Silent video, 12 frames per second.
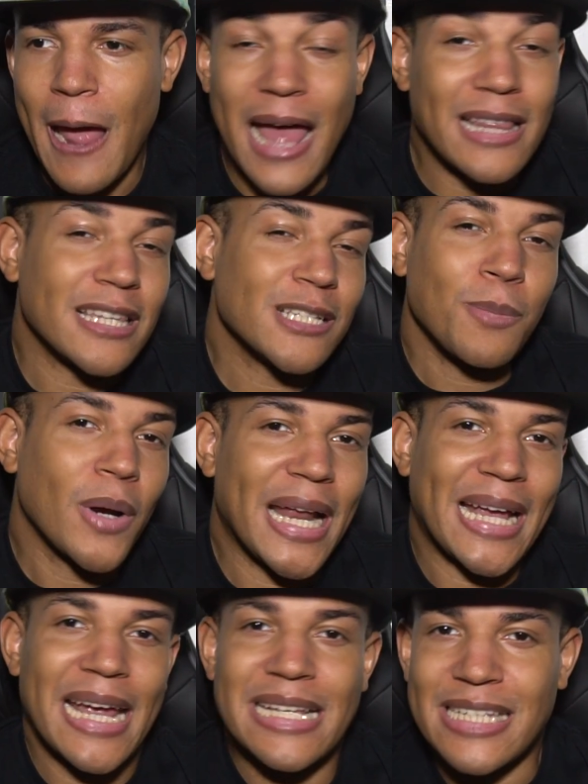at this point I
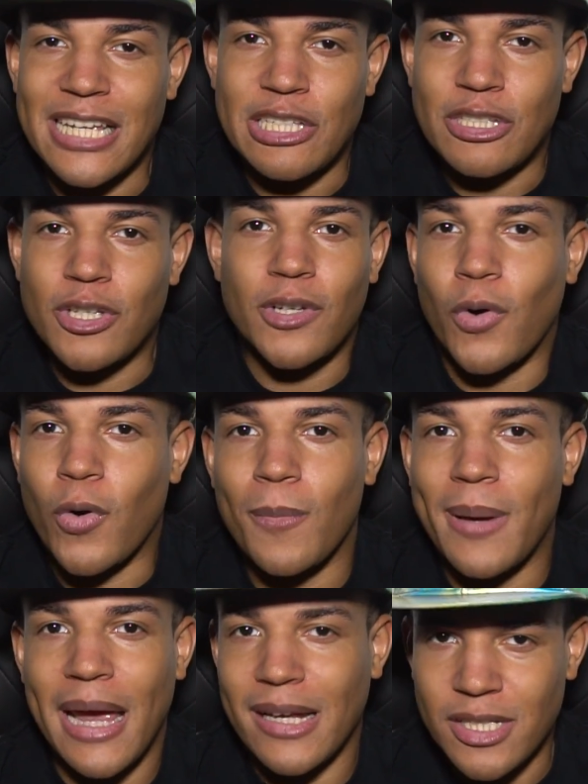can't say is good or
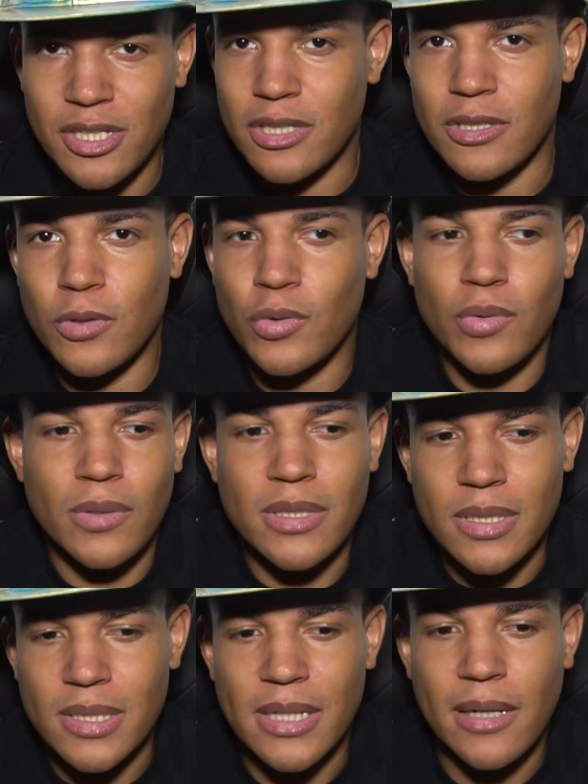bad. It's just neutral.
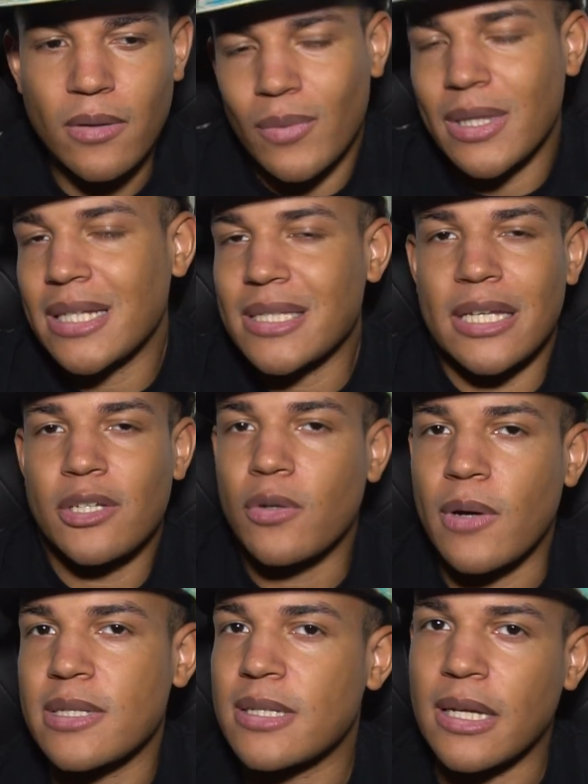It's just like, well, that's
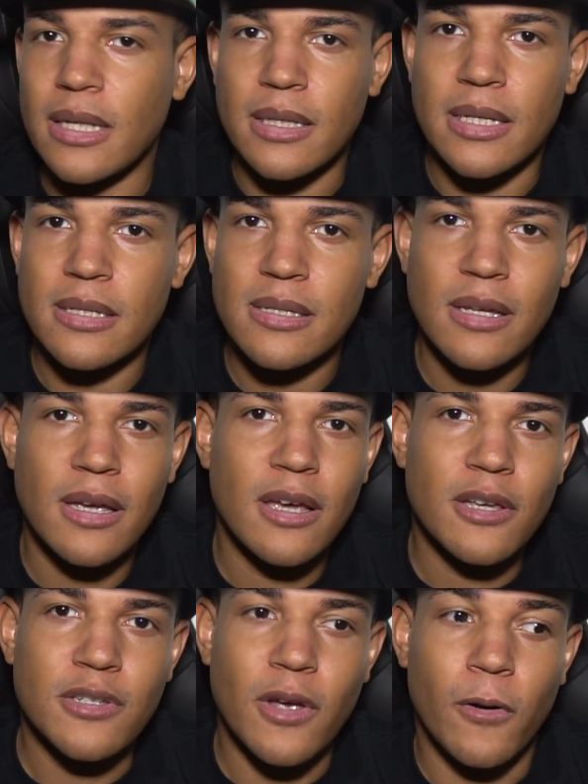interesting at least.
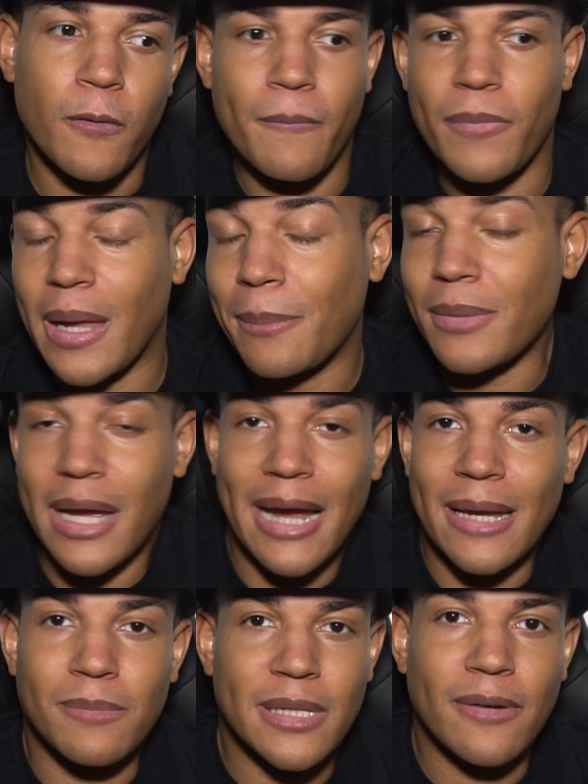So I'm I
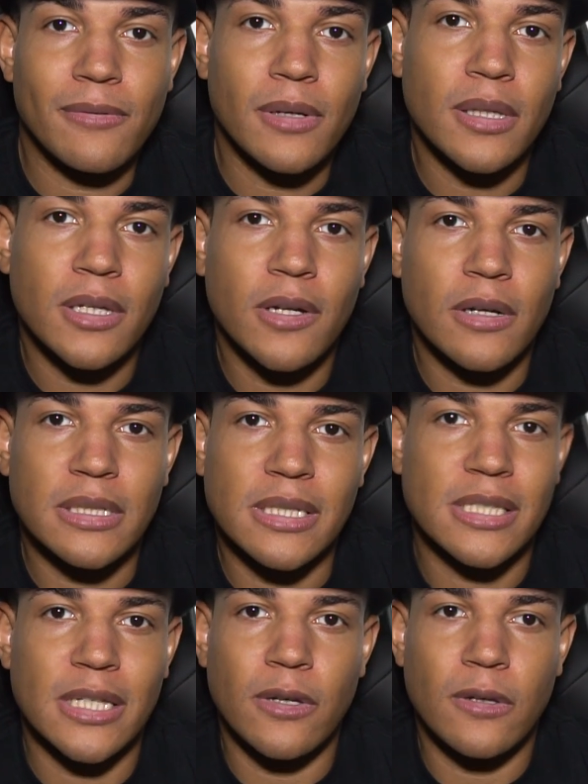am definitely curious to
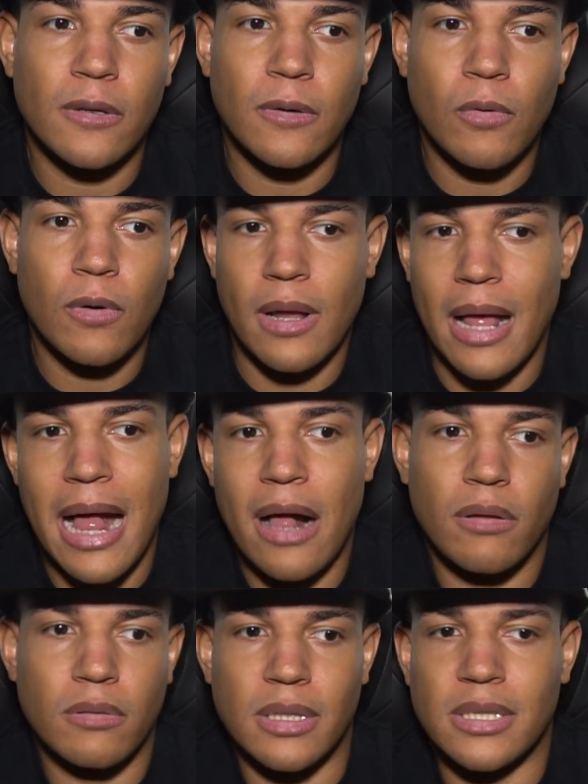see
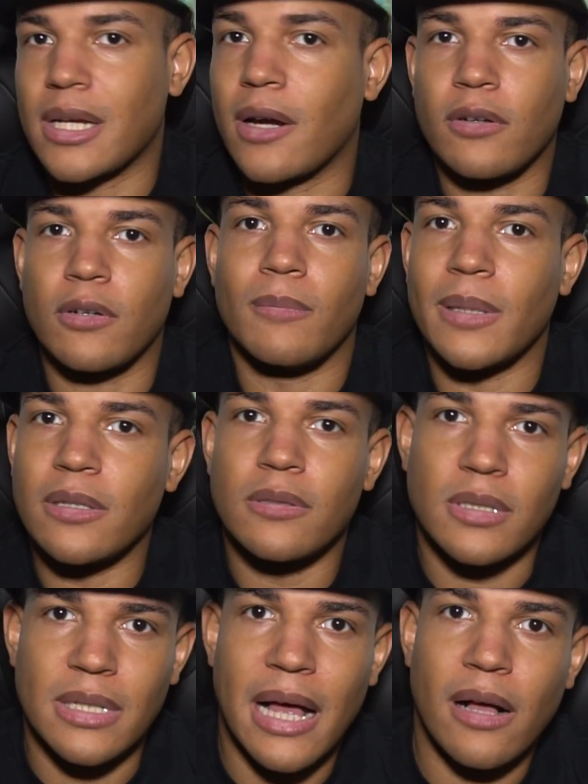how this character builds
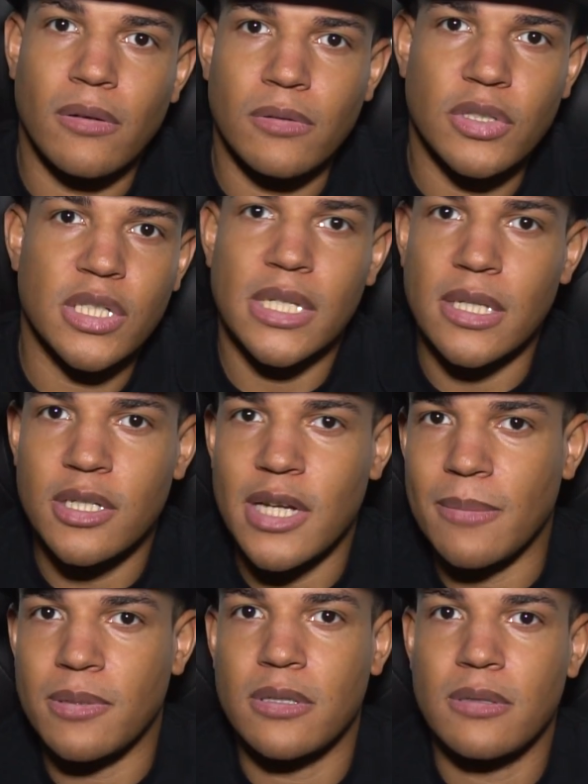and how she
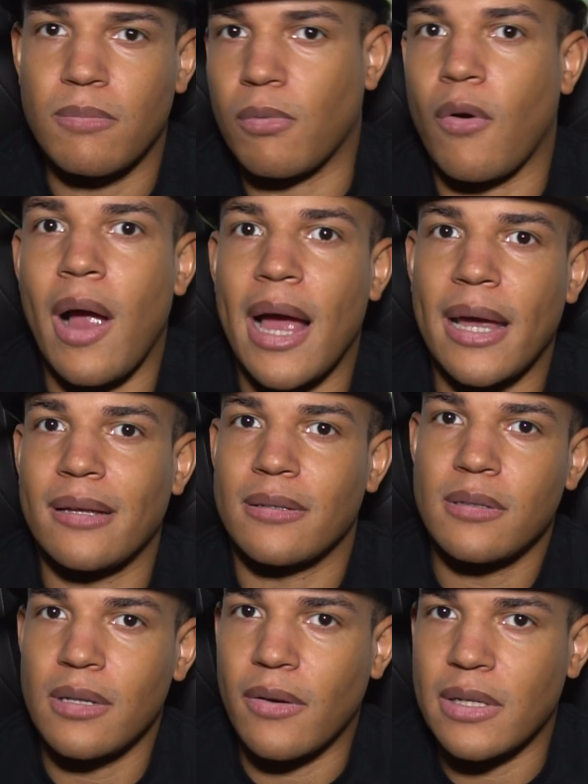shapes Mirai.
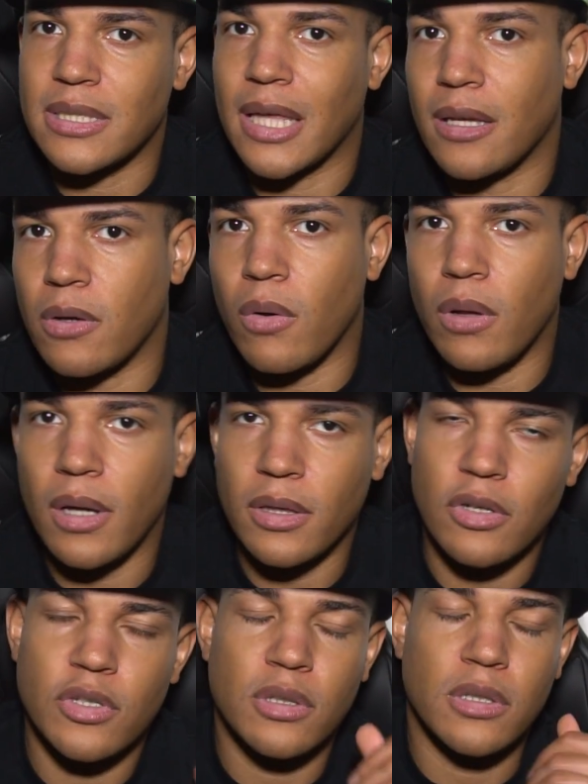you know, as they go along
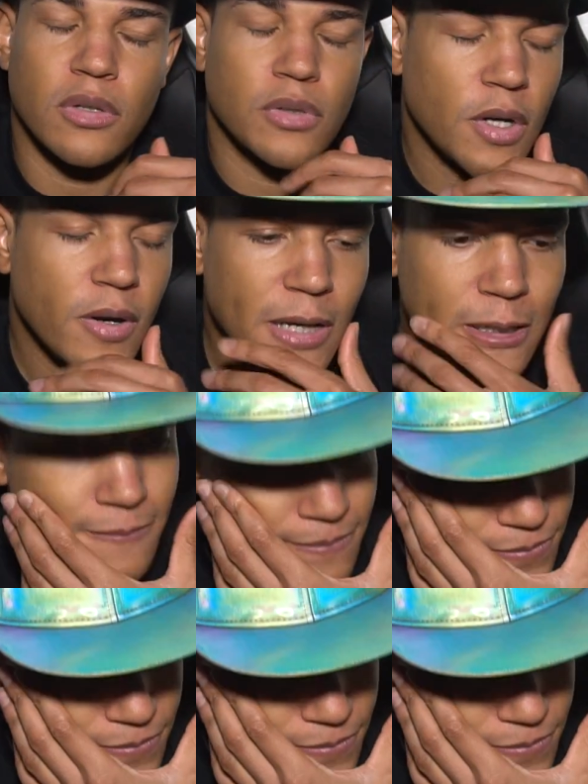their little journey.